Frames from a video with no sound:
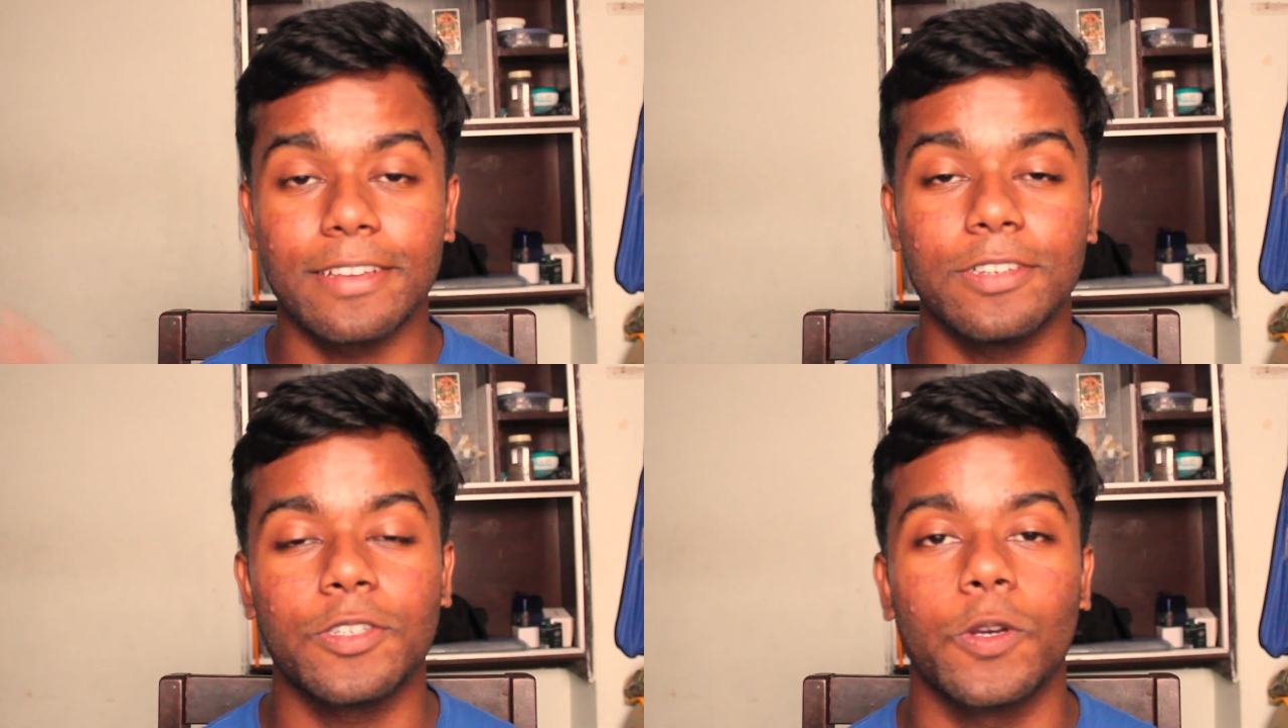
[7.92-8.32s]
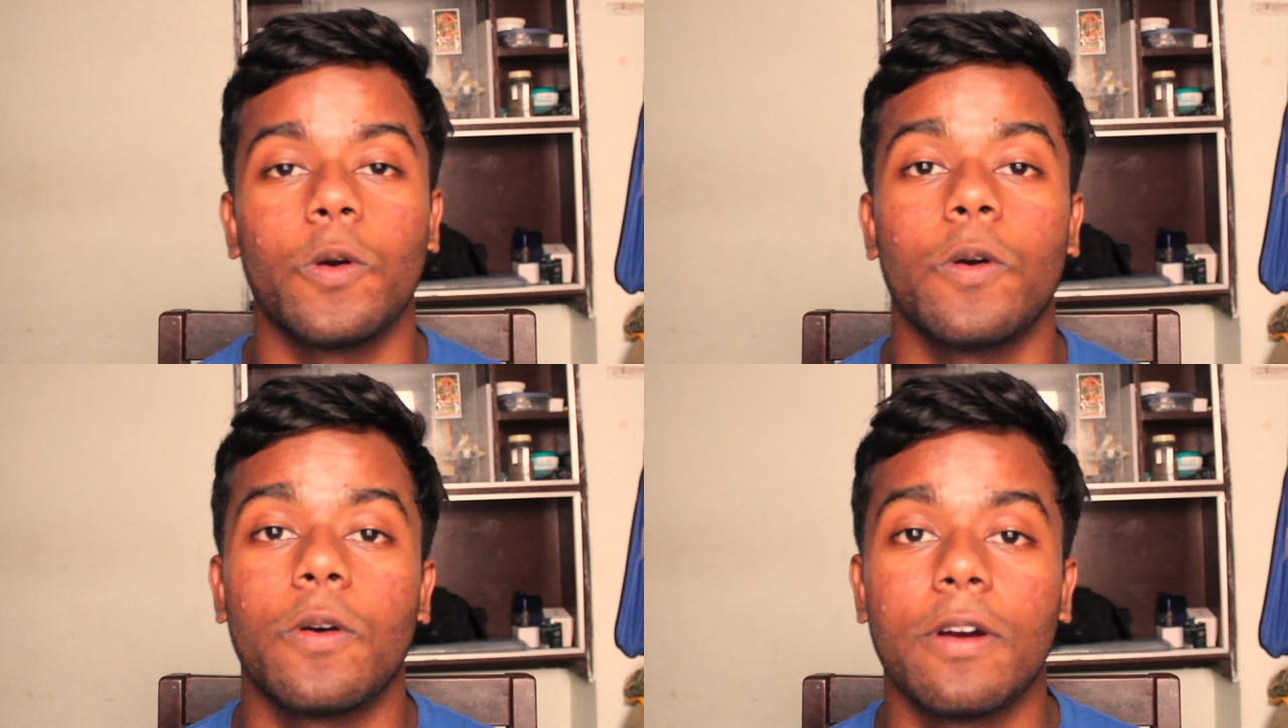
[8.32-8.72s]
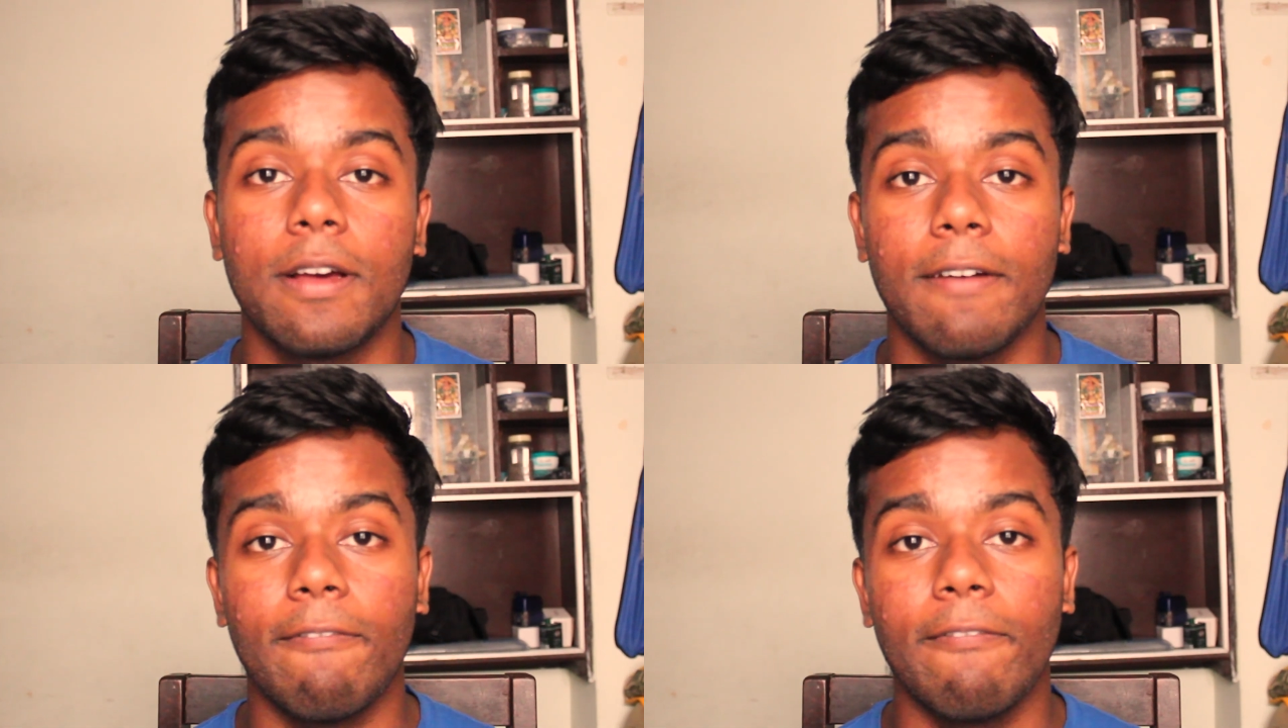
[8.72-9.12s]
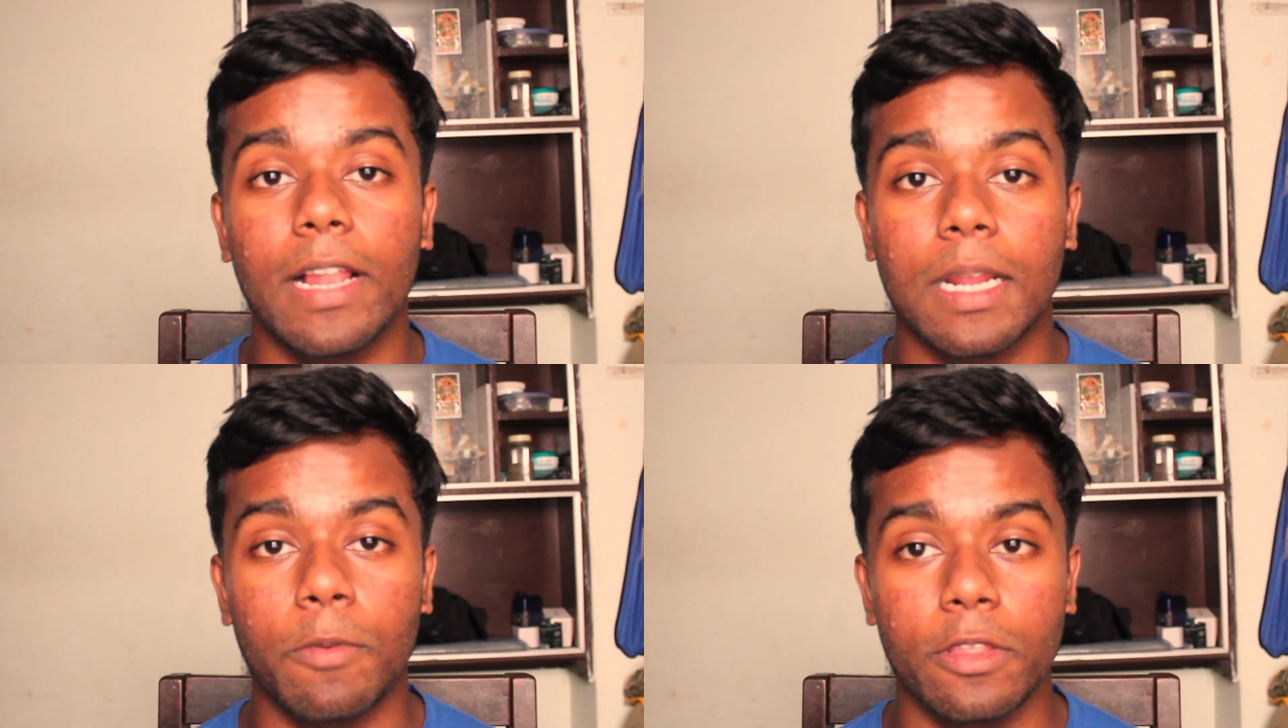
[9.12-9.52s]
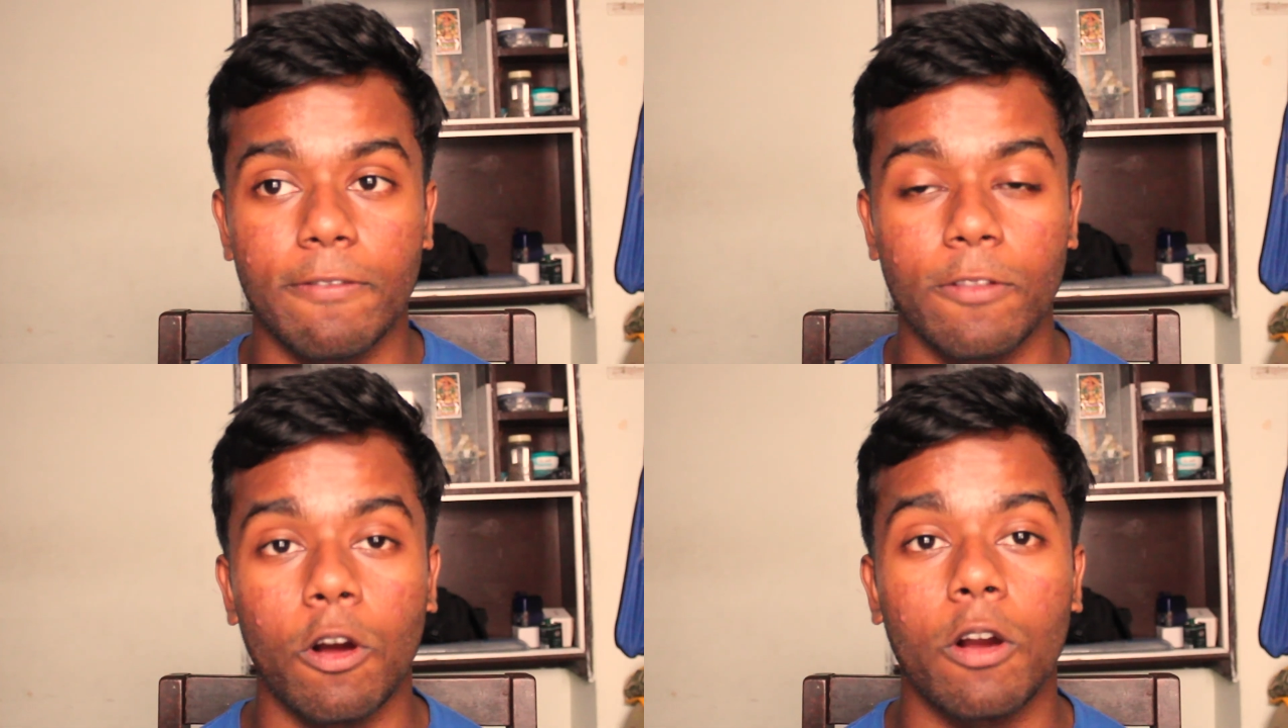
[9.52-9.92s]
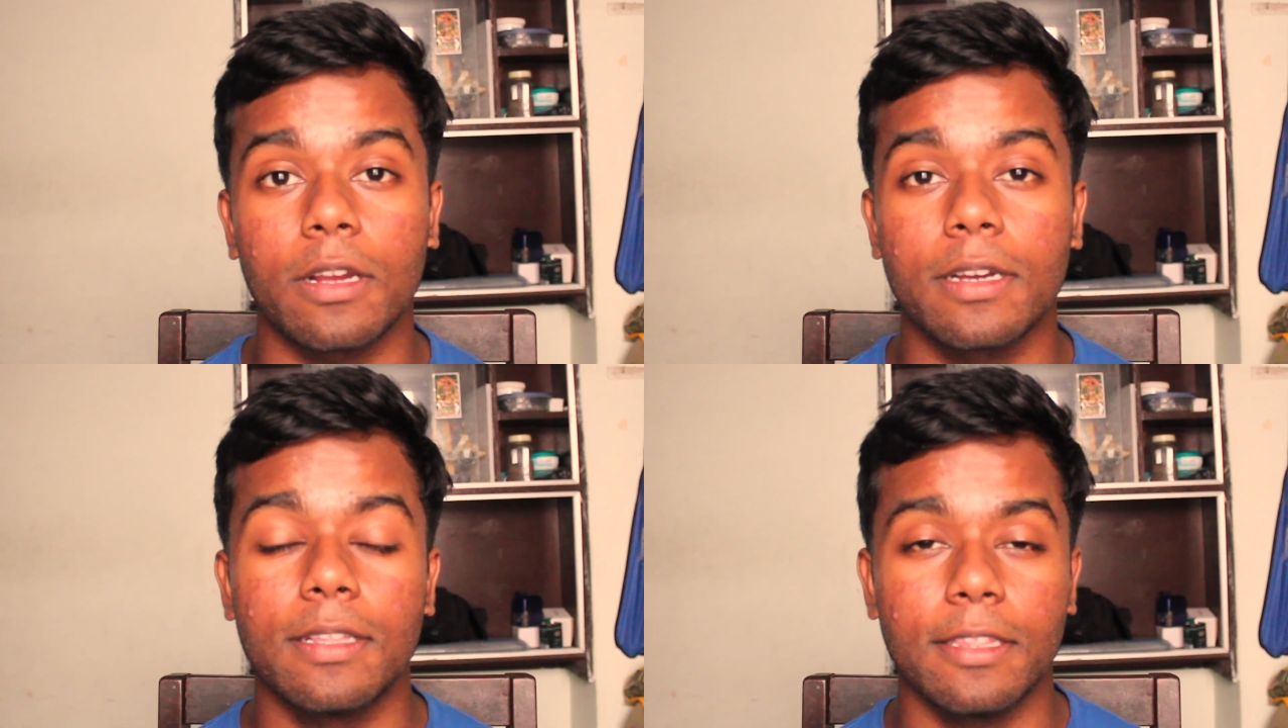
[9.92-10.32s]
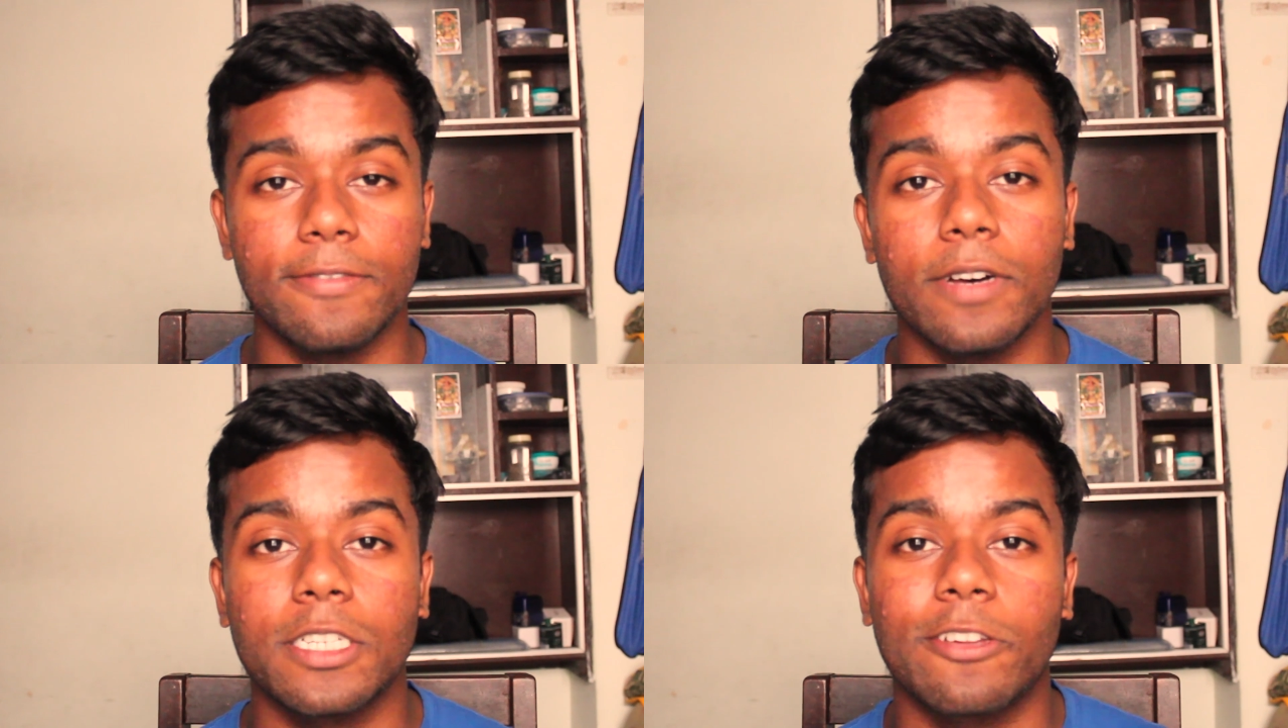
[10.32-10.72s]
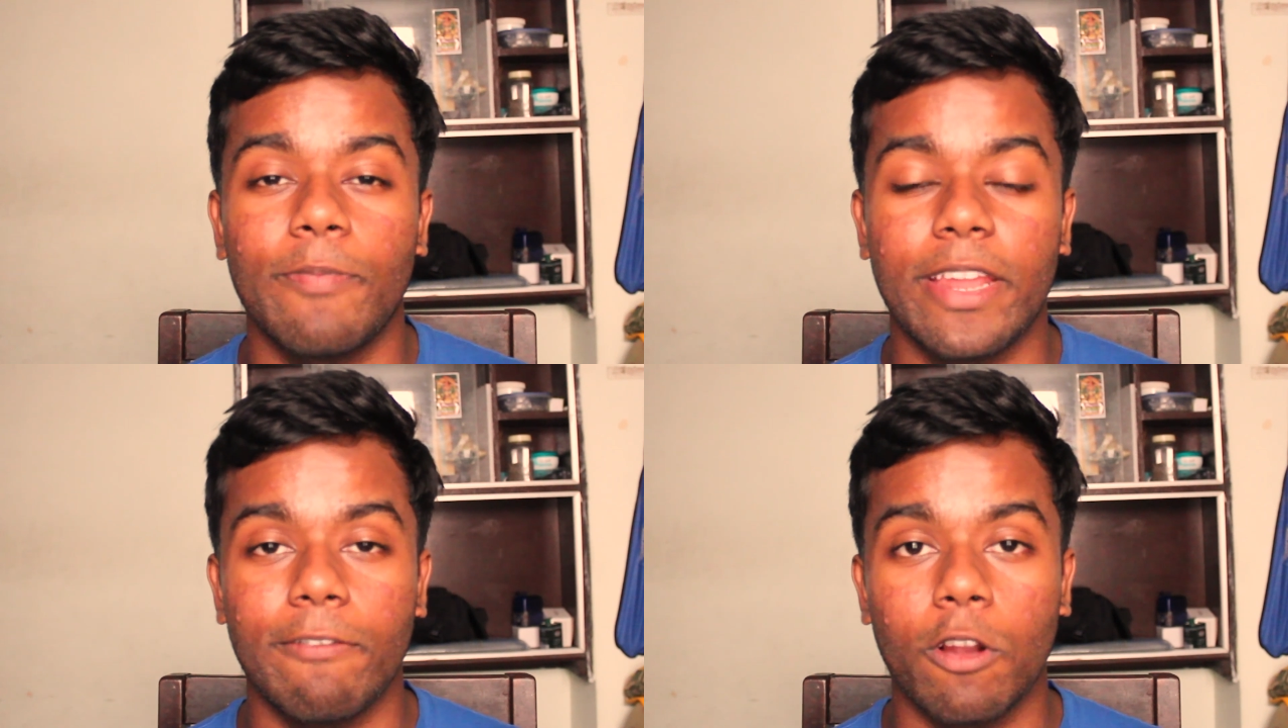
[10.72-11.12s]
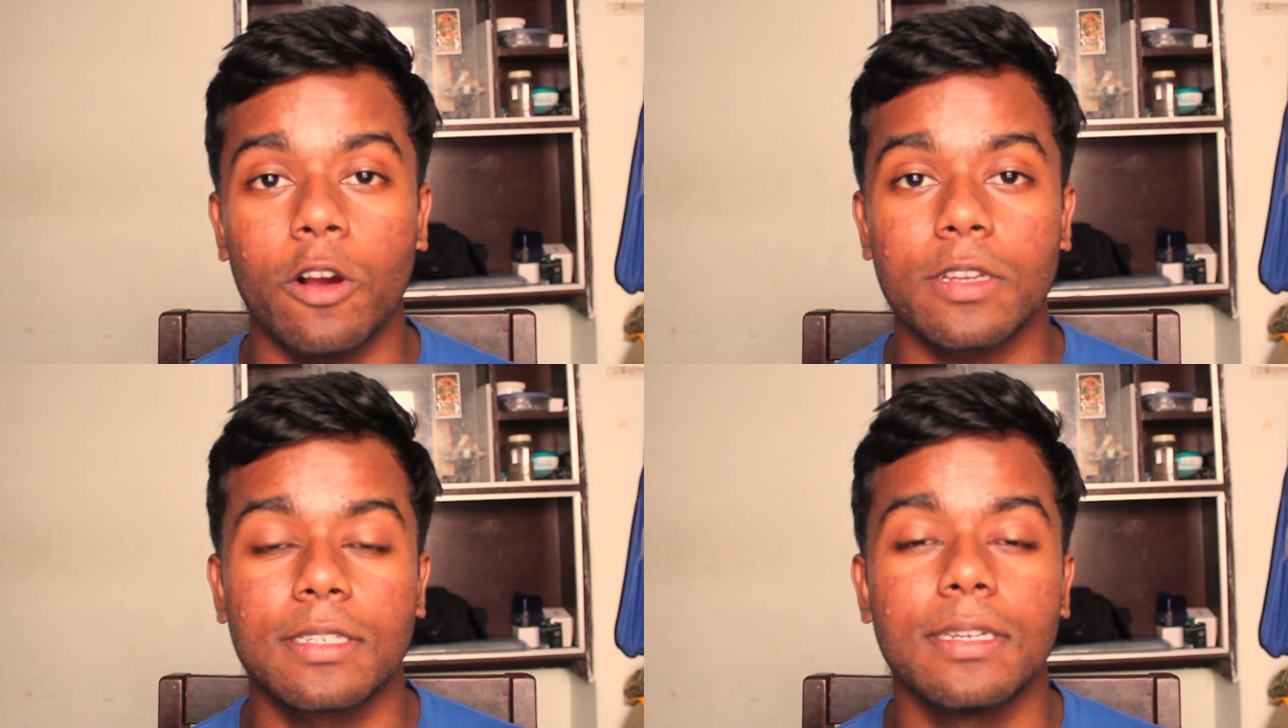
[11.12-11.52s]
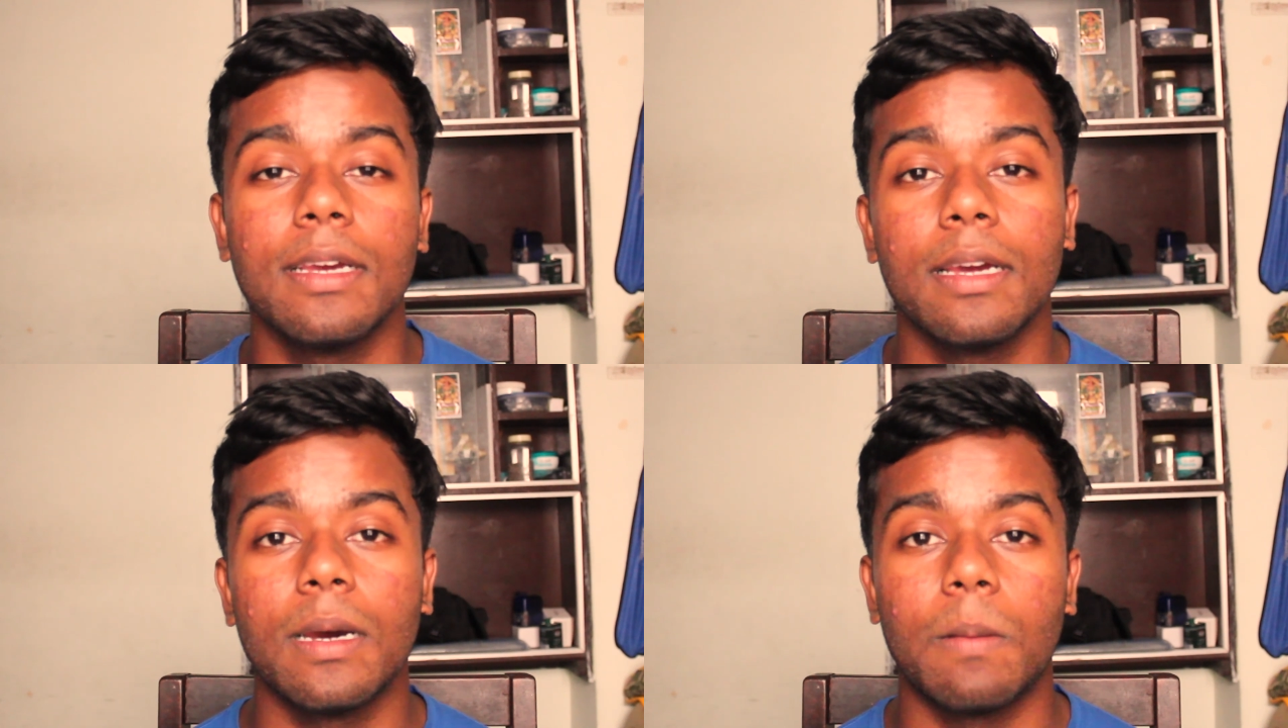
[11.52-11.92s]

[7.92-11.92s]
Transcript: Hey, so welcome to the vlog, the first of many vlogs.